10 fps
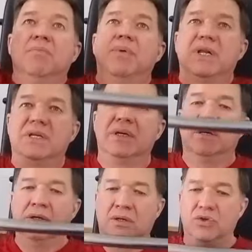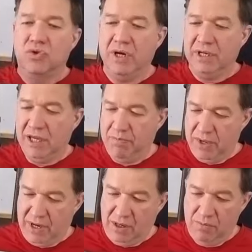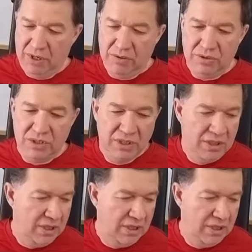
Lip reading: but try and keep the elbows